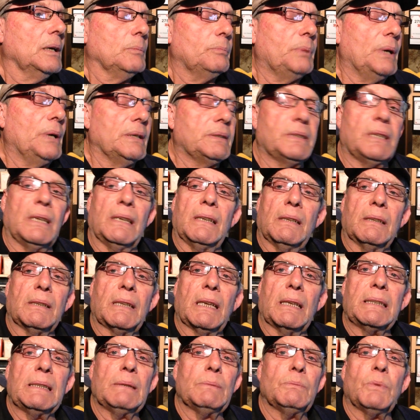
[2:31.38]
But yeah,
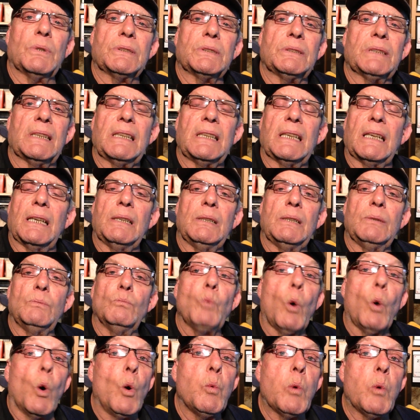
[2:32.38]
there wasn't any
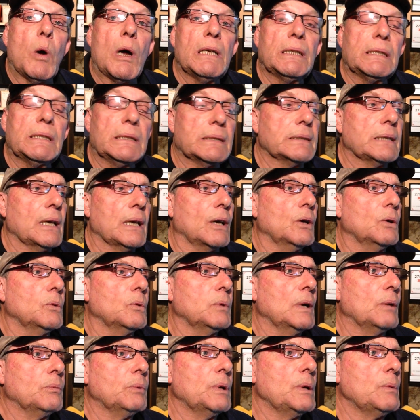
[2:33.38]
in Woolworths,
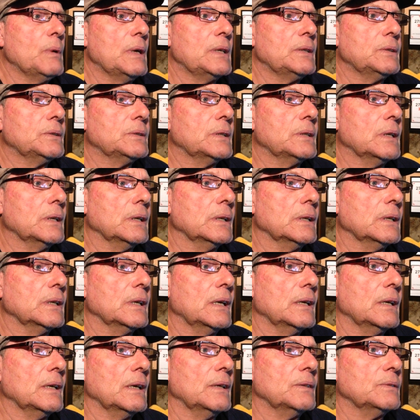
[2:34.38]
so we went,
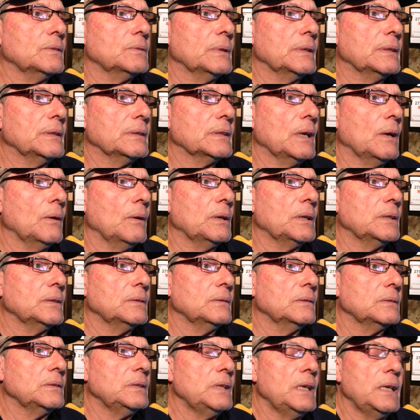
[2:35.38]
as we were
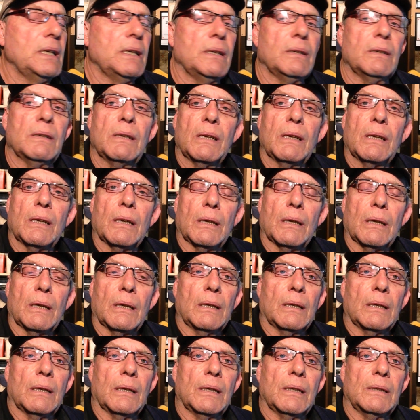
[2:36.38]
going near
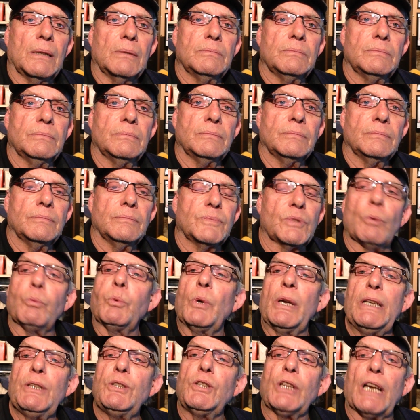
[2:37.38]
the
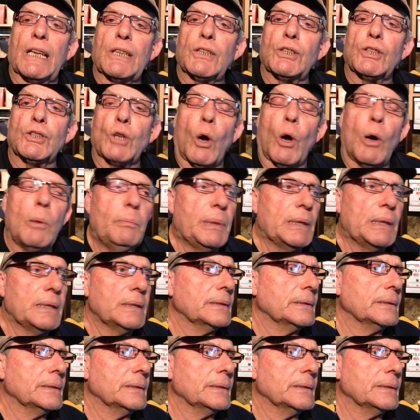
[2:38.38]
reject shop,